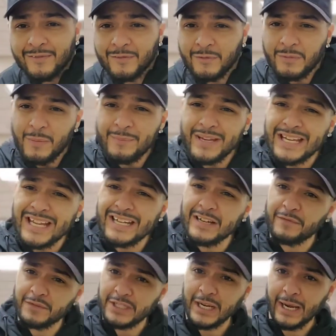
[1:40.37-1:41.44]
from the beginning
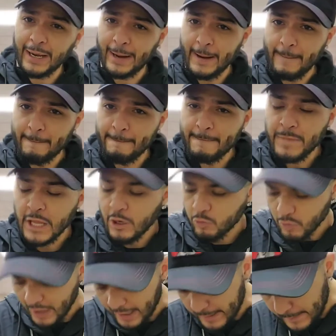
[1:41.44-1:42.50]
of time,
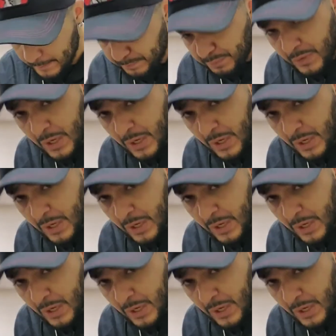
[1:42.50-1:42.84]
right?